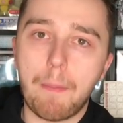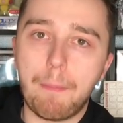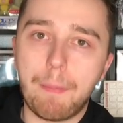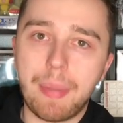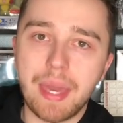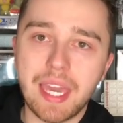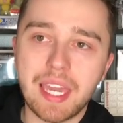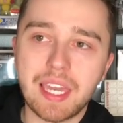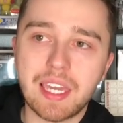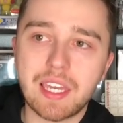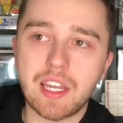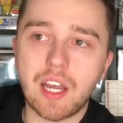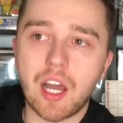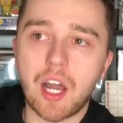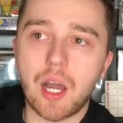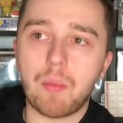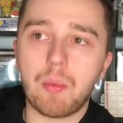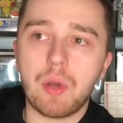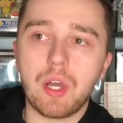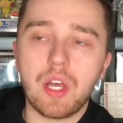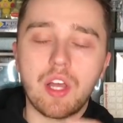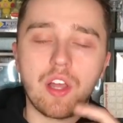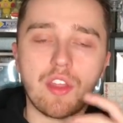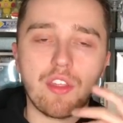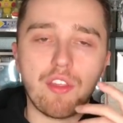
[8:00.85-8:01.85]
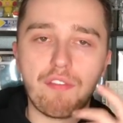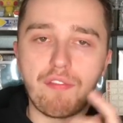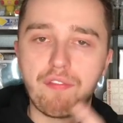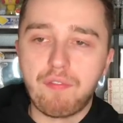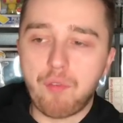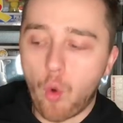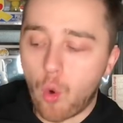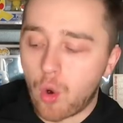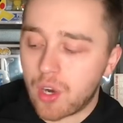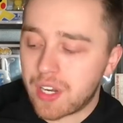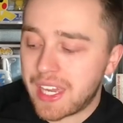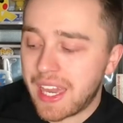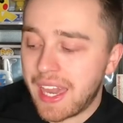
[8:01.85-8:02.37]
Pick it up. The
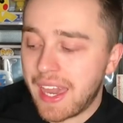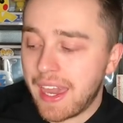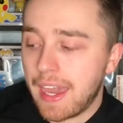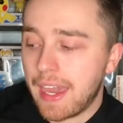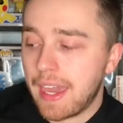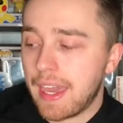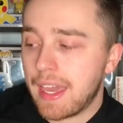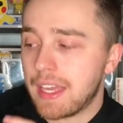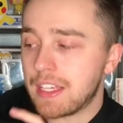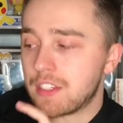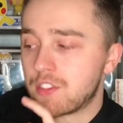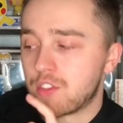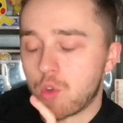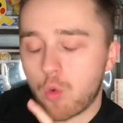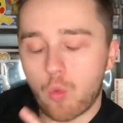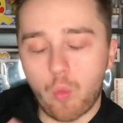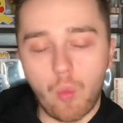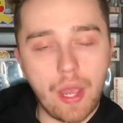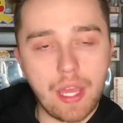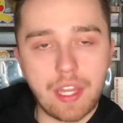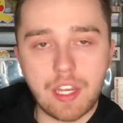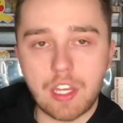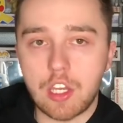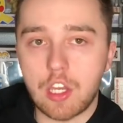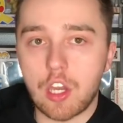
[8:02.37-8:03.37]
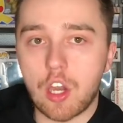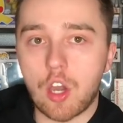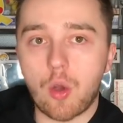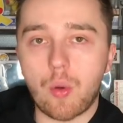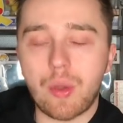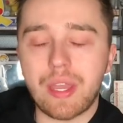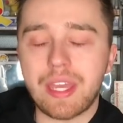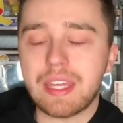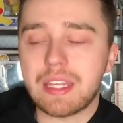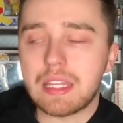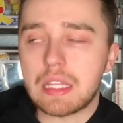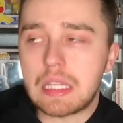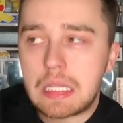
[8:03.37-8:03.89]
4K is the way to go.
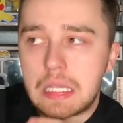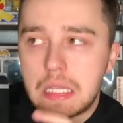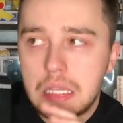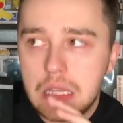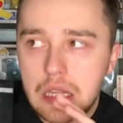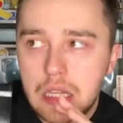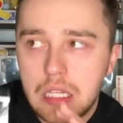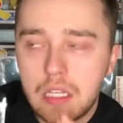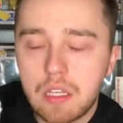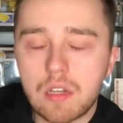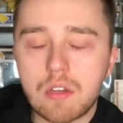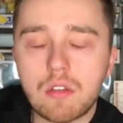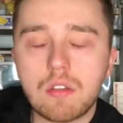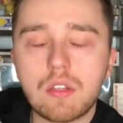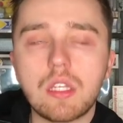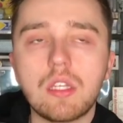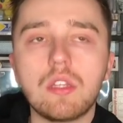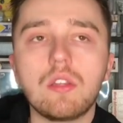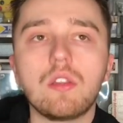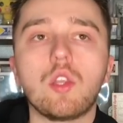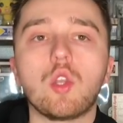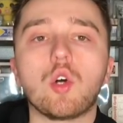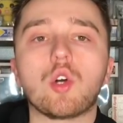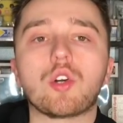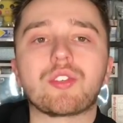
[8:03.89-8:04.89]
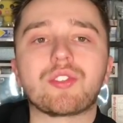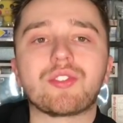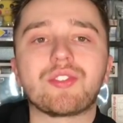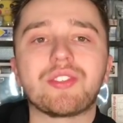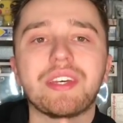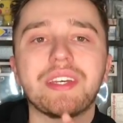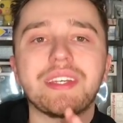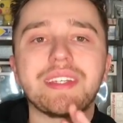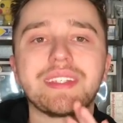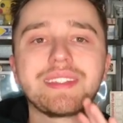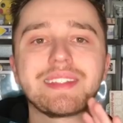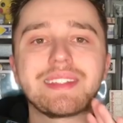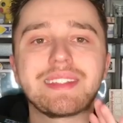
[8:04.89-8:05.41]
It literally looks
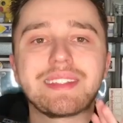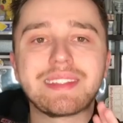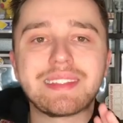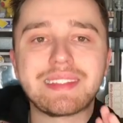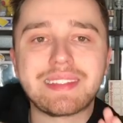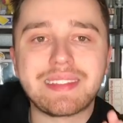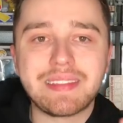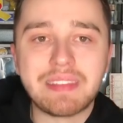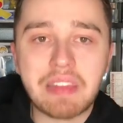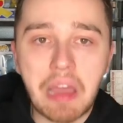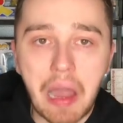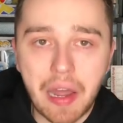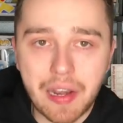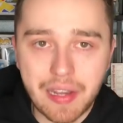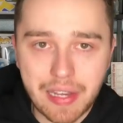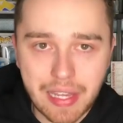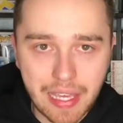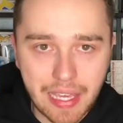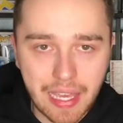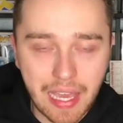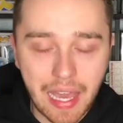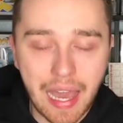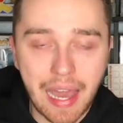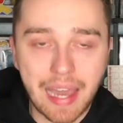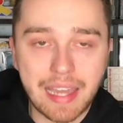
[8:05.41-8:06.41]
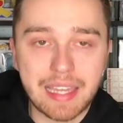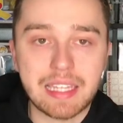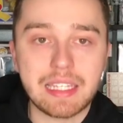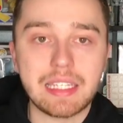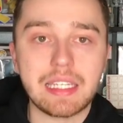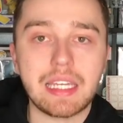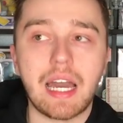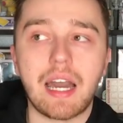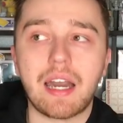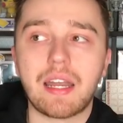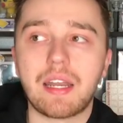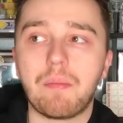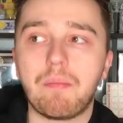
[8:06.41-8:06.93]
stunning. I
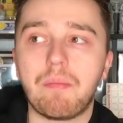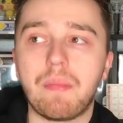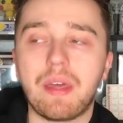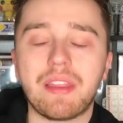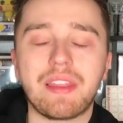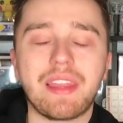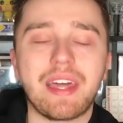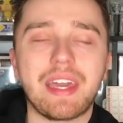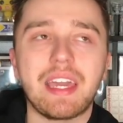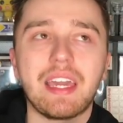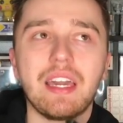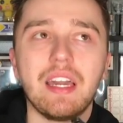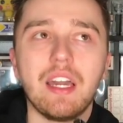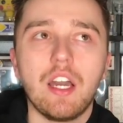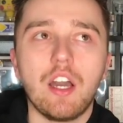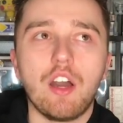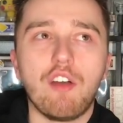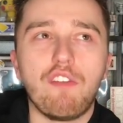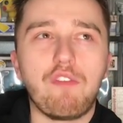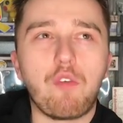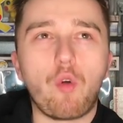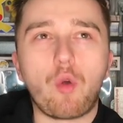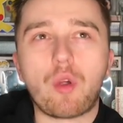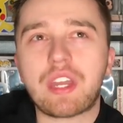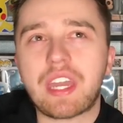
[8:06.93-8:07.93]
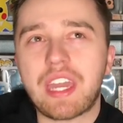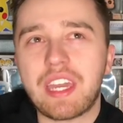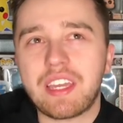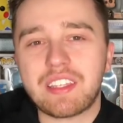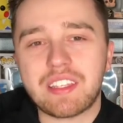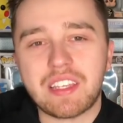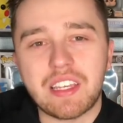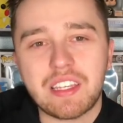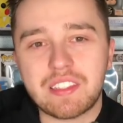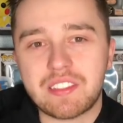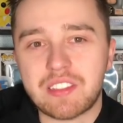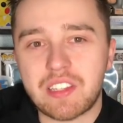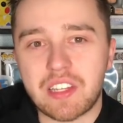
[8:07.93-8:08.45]
cannot, like, 4K
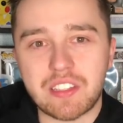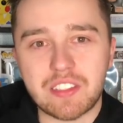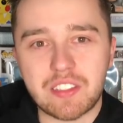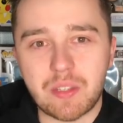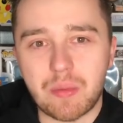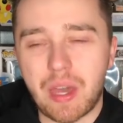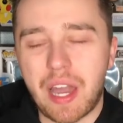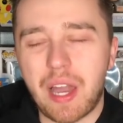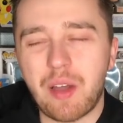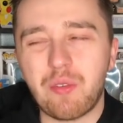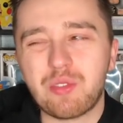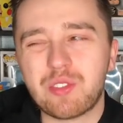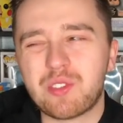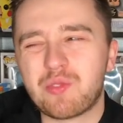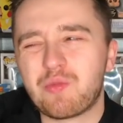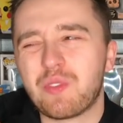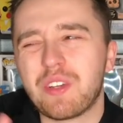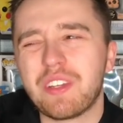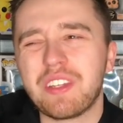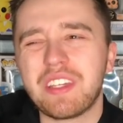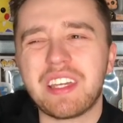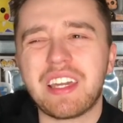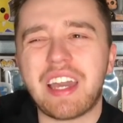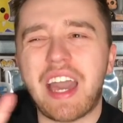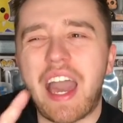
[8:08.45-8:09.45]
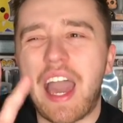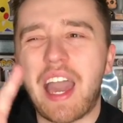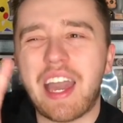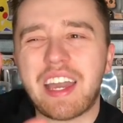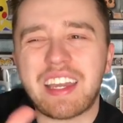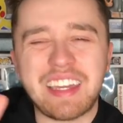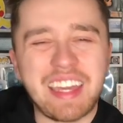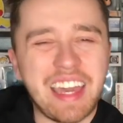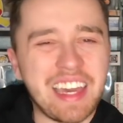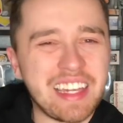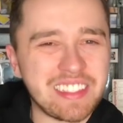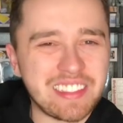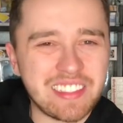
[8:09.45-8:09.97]
has done something. I was really
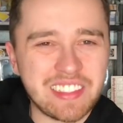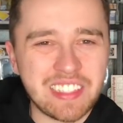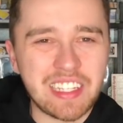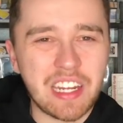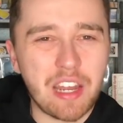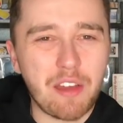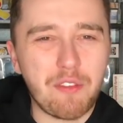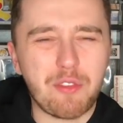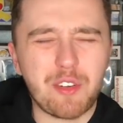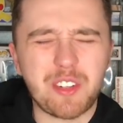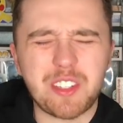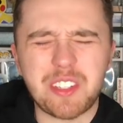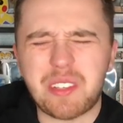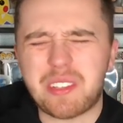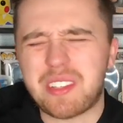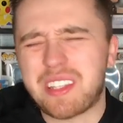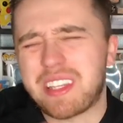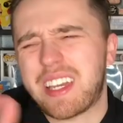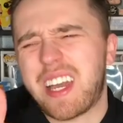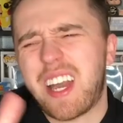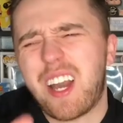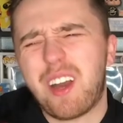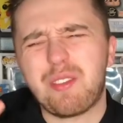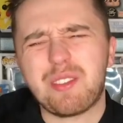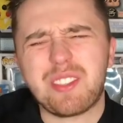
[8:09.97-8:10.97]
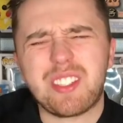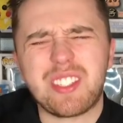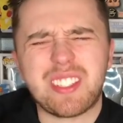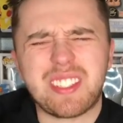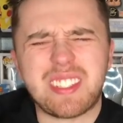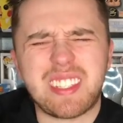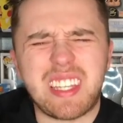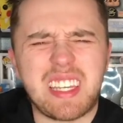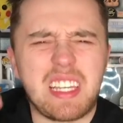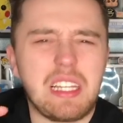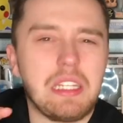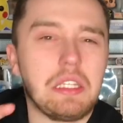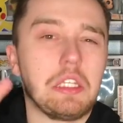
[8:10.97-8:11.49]
against it at first. I was like, oh, it's just
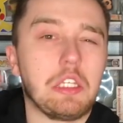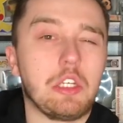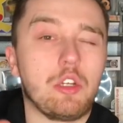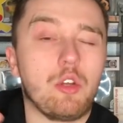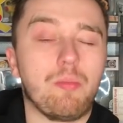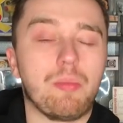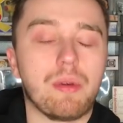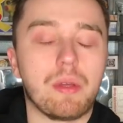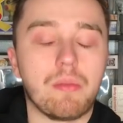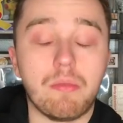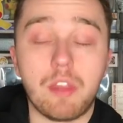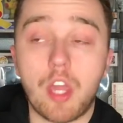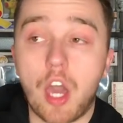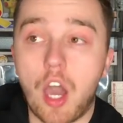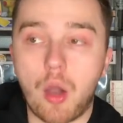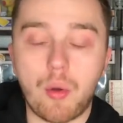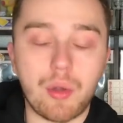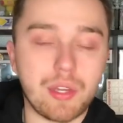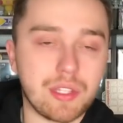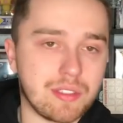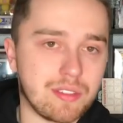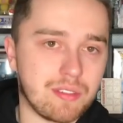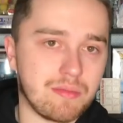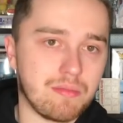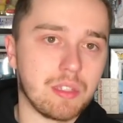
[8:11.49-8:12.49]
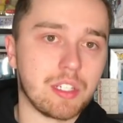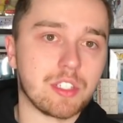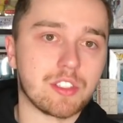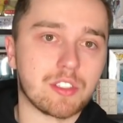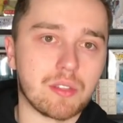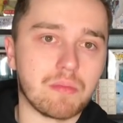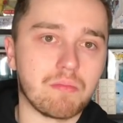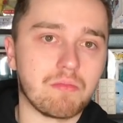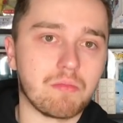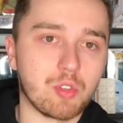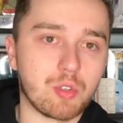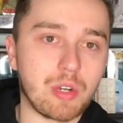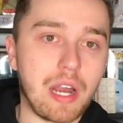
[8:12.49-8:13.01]
like a little bit. No, there's a
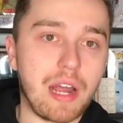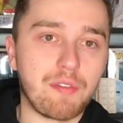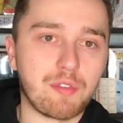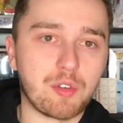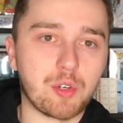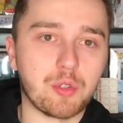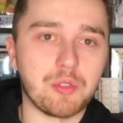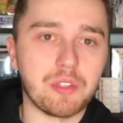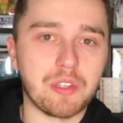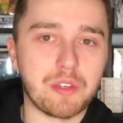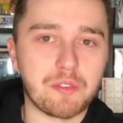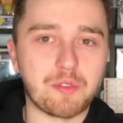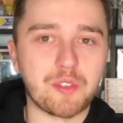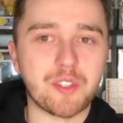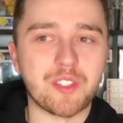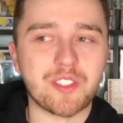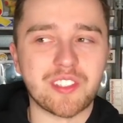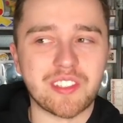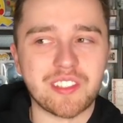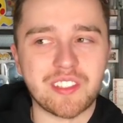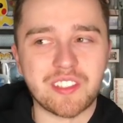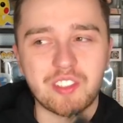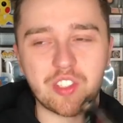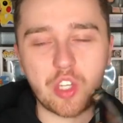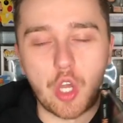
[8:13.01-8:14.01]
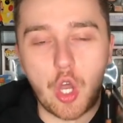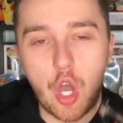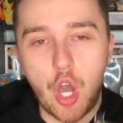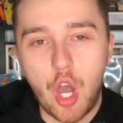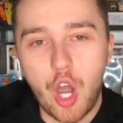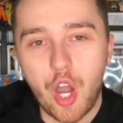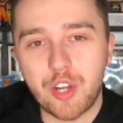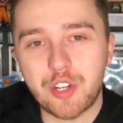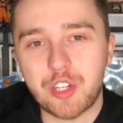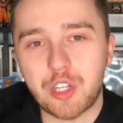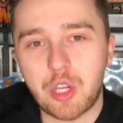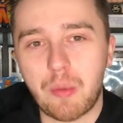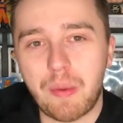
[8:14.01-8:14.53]
graphical difference, and it's
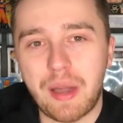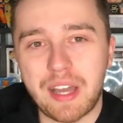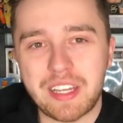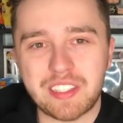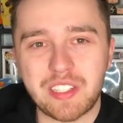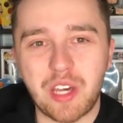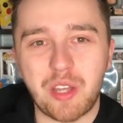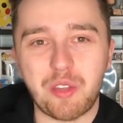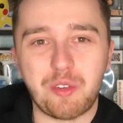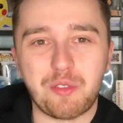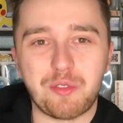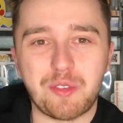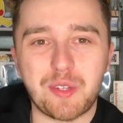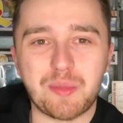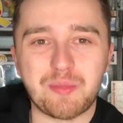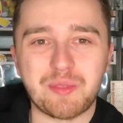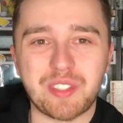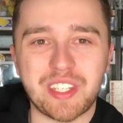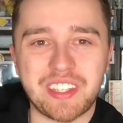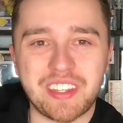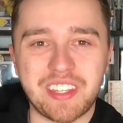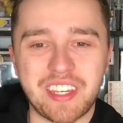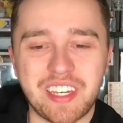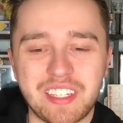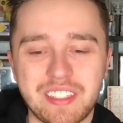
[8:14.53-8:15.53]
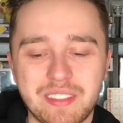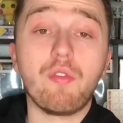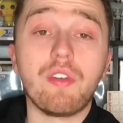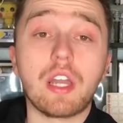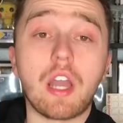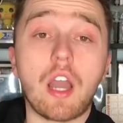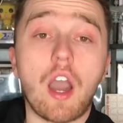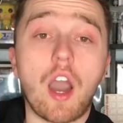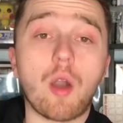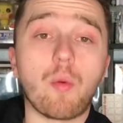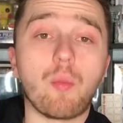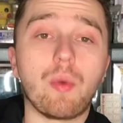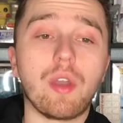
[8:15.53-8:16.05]
hard to go back to other films like that.
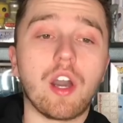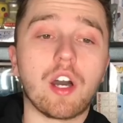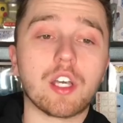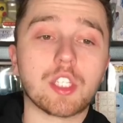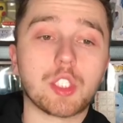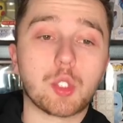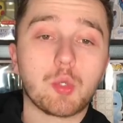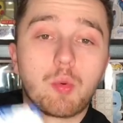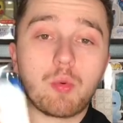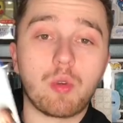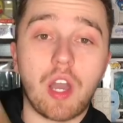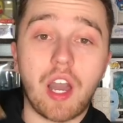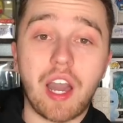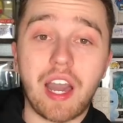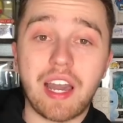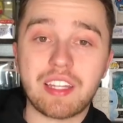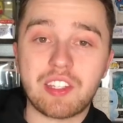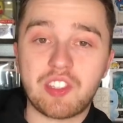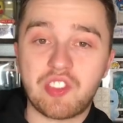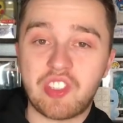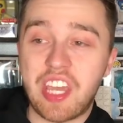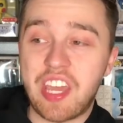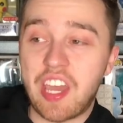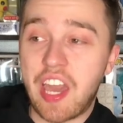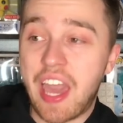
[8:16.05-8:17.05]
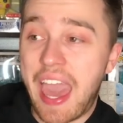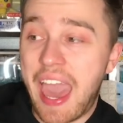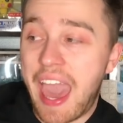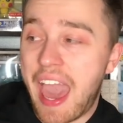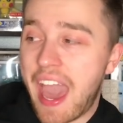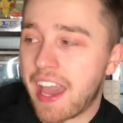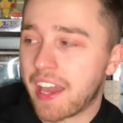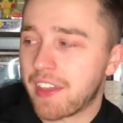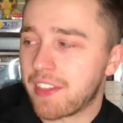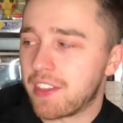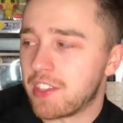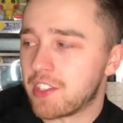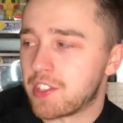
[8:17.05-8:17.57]
Moving on, we also got
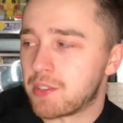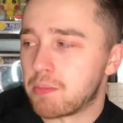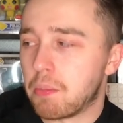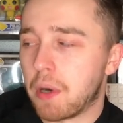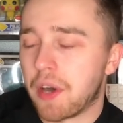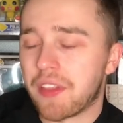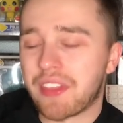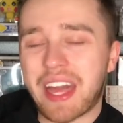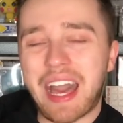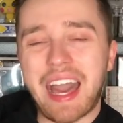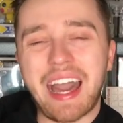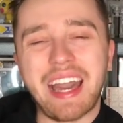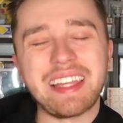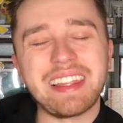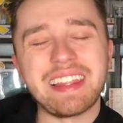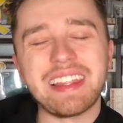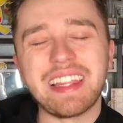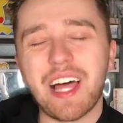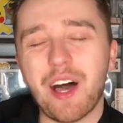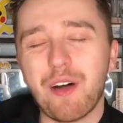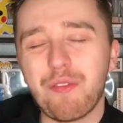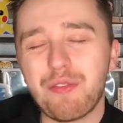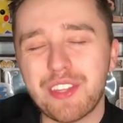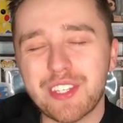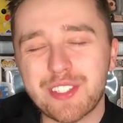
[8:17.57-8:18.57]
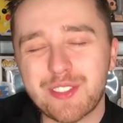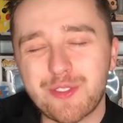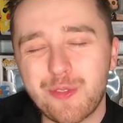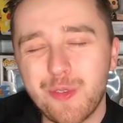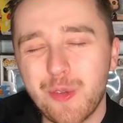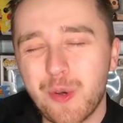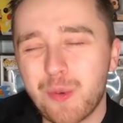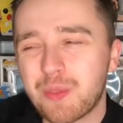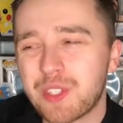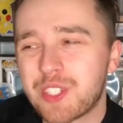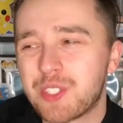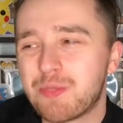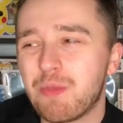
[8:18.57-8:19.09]
Tagged this month. I love this
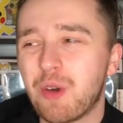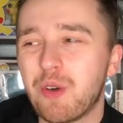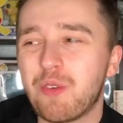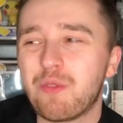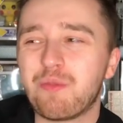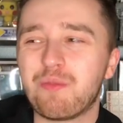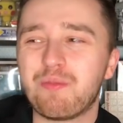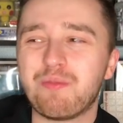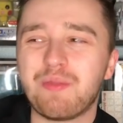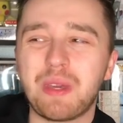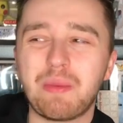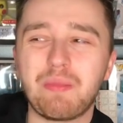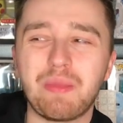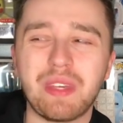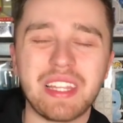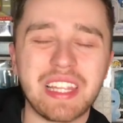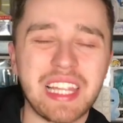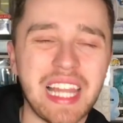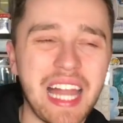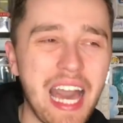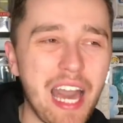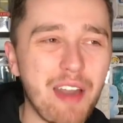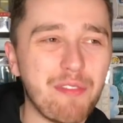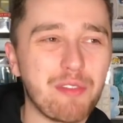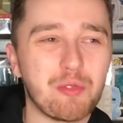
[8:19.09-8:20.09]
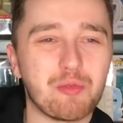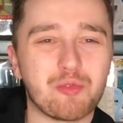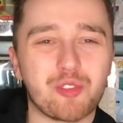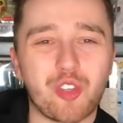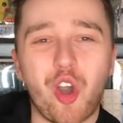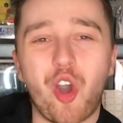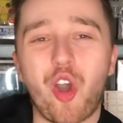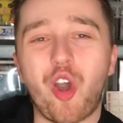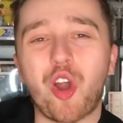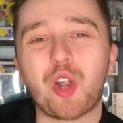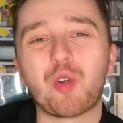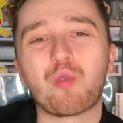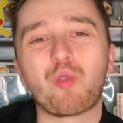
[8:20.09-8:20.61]
film. This film made me laugh. It was
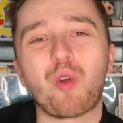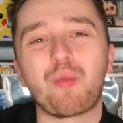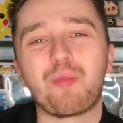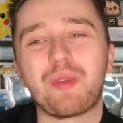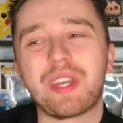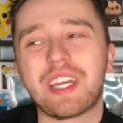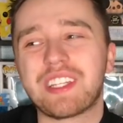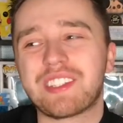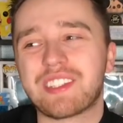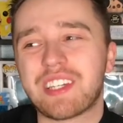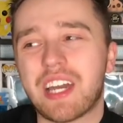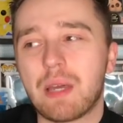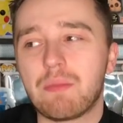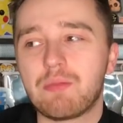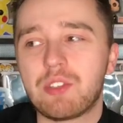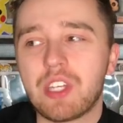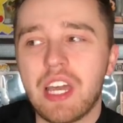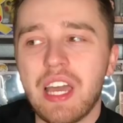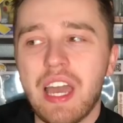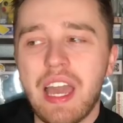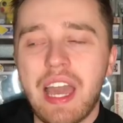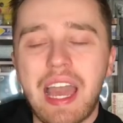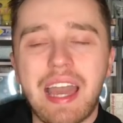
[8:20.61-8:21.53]
heartwarming at times.